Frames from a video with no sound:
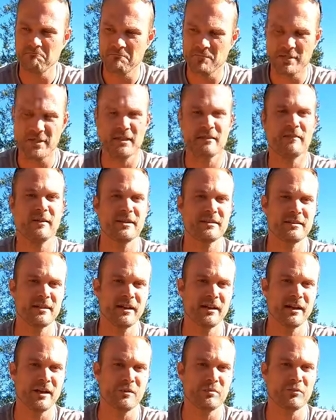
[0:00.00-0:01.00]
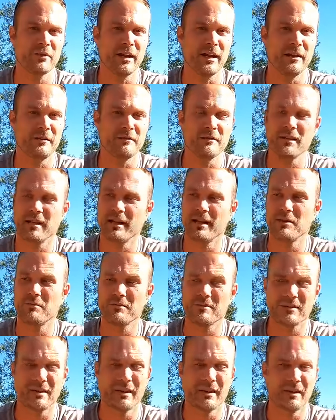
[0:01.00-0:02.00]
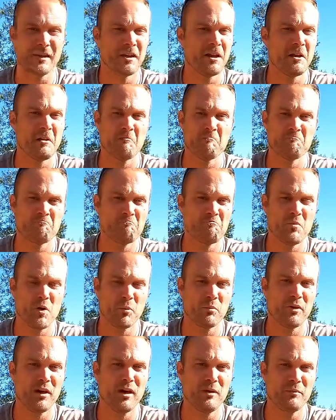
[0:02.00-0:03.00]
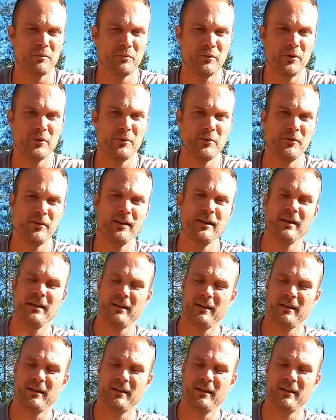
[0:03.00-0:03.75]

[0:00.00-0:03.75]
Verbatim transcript: See if I set it up right. And he was like, no problem, dude.